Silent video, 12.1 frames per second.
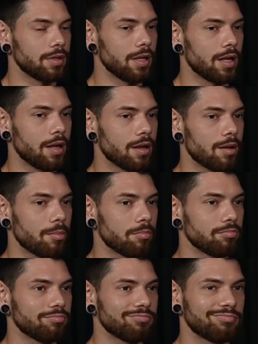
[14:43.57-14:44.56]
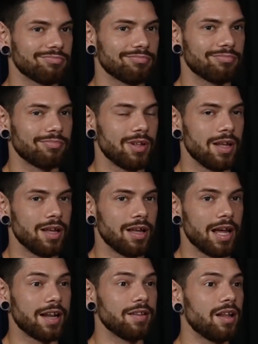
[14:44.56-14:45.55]
And
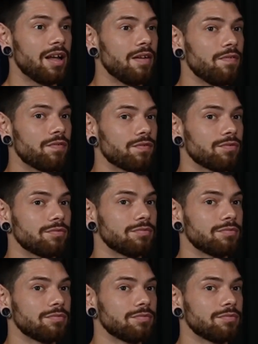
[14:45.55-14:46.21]
I love